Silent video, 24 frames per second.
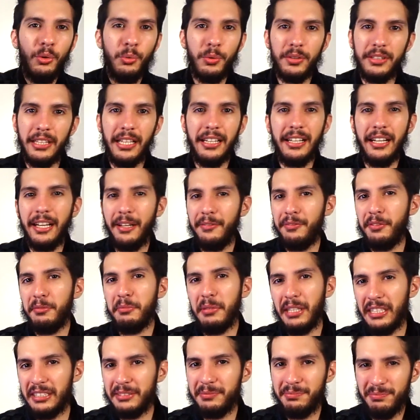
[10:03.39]
with that knife, I'm
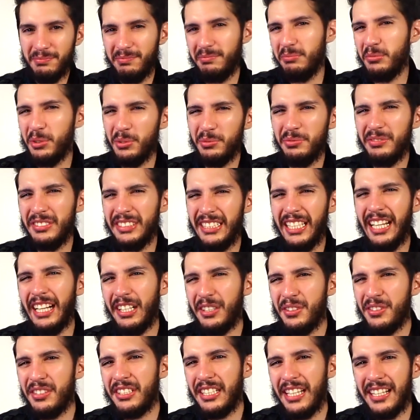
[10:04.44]
like, well, yeah,
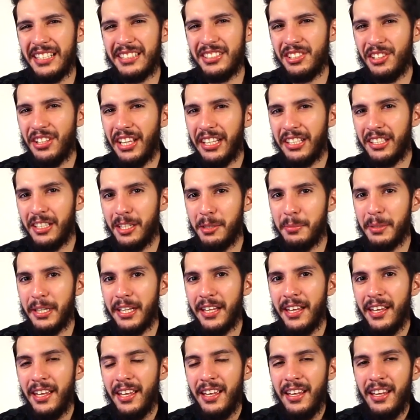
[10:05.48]
you kind of saw that
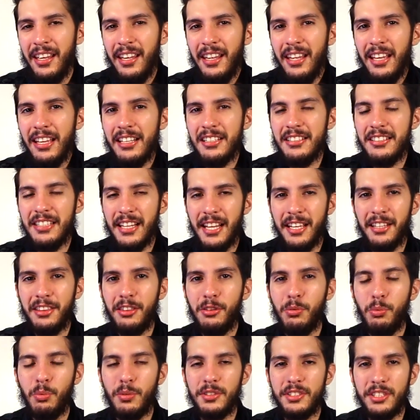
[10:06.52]
coming. And
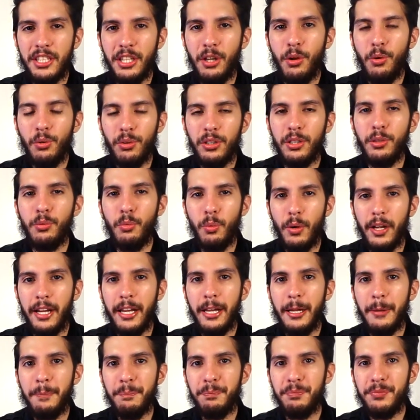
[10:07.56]
death was the only
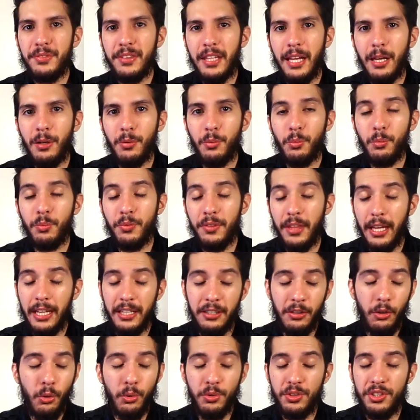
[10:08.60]
way that
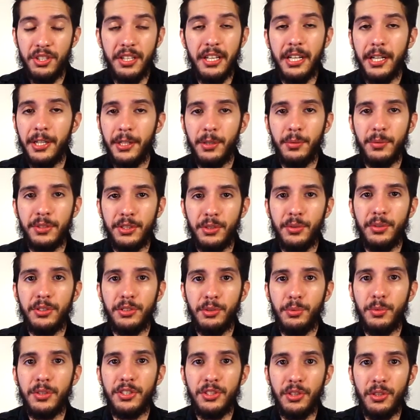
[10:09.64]
that whole scenario was going
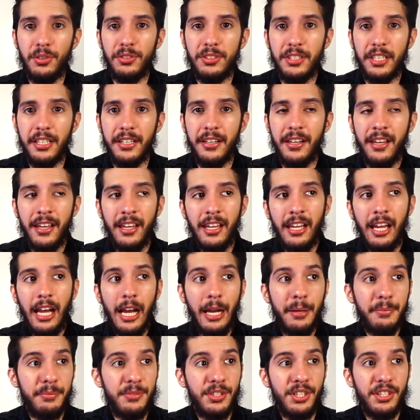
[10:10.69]
to result in.
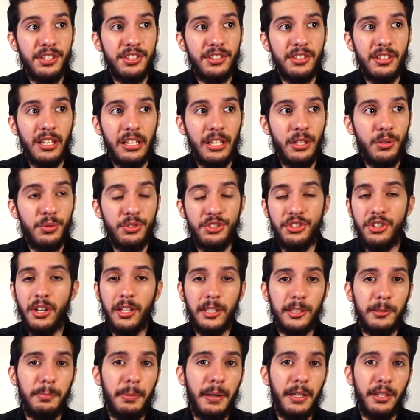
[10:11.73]
I'm just a little
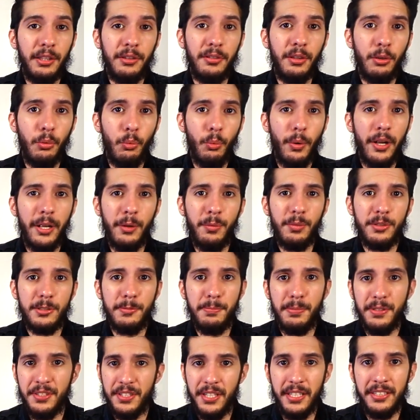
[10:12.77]
shocked by the way it was
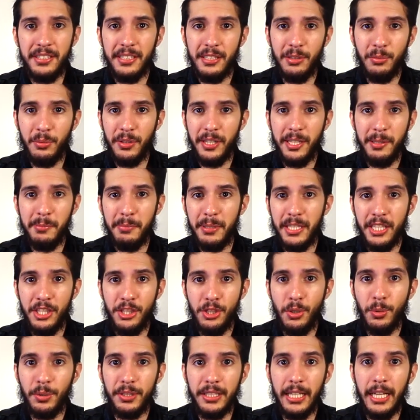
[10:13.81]
presented, with him being
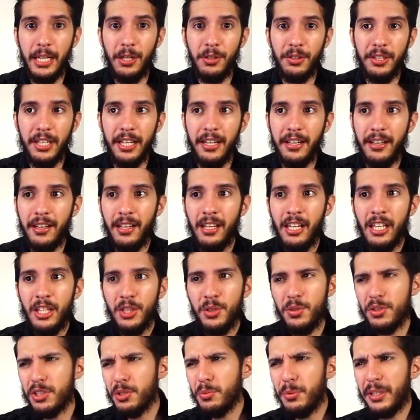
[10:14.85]
choked out. And
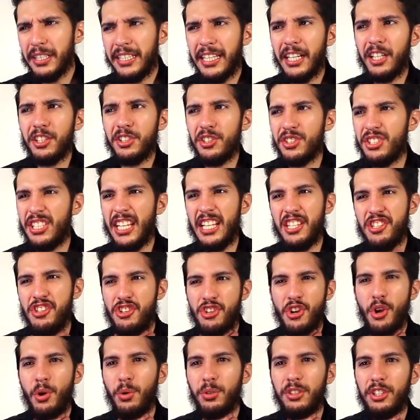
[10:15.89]
usually when characters get
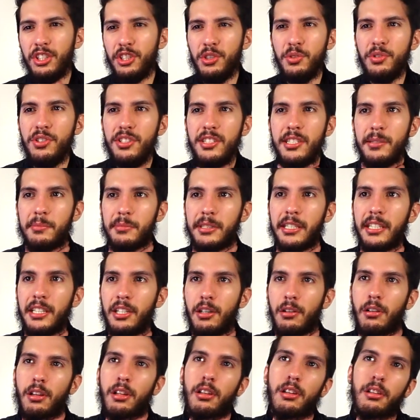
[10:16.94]
choked, you just see him kind of
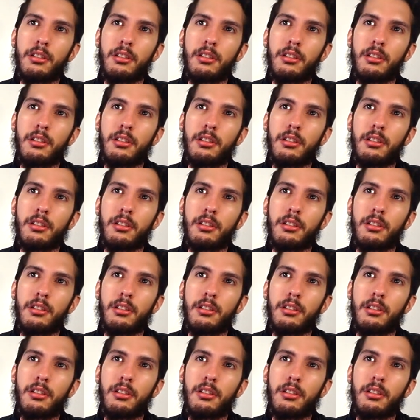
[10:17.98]
go,